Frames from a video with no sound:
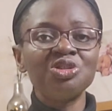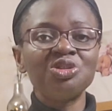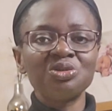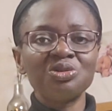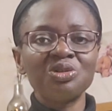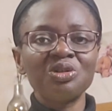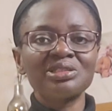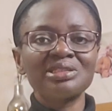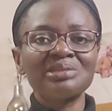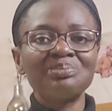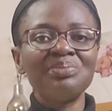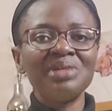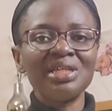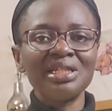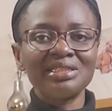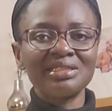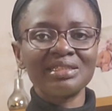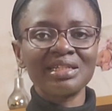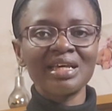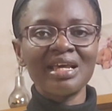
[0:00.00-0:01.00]
do not
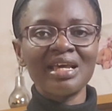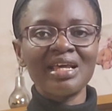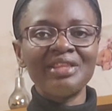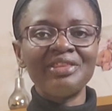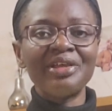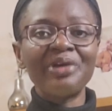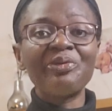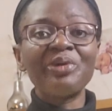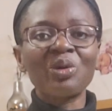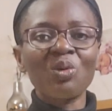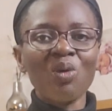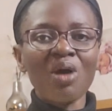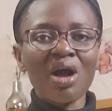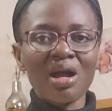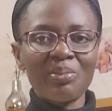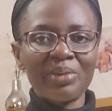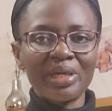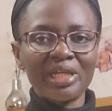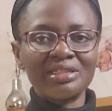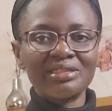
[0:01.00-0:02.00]
meet the
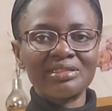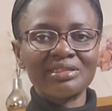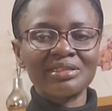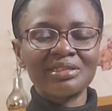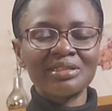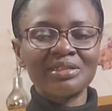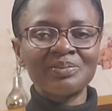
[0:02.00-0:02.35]
requirement.